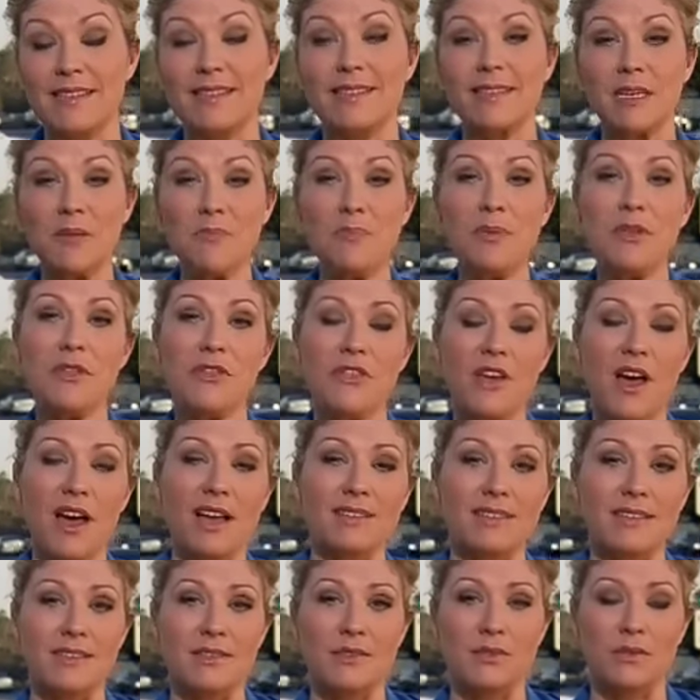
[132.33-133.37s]

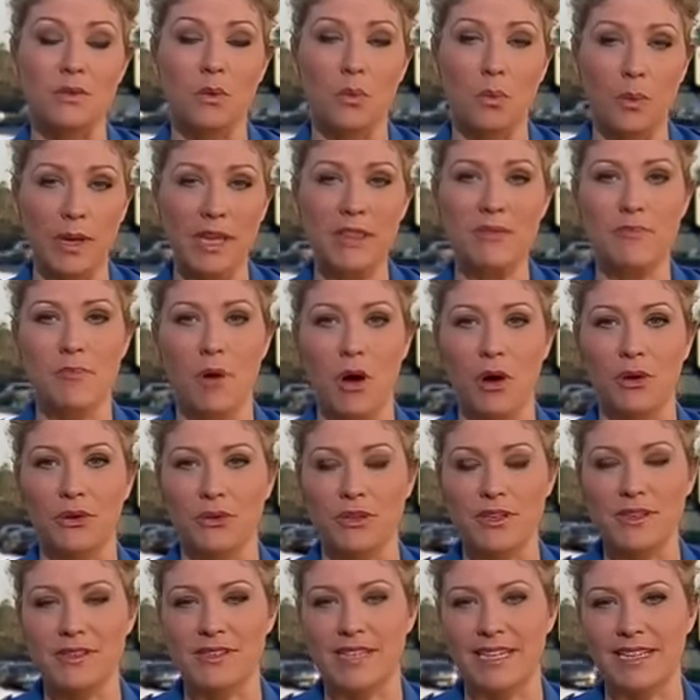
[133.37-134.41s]
sympathises with
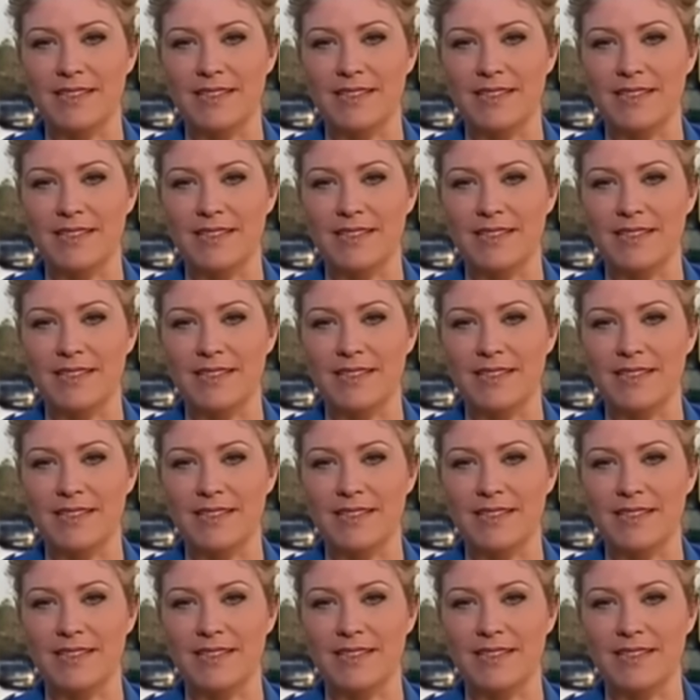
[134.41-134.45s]
motorists.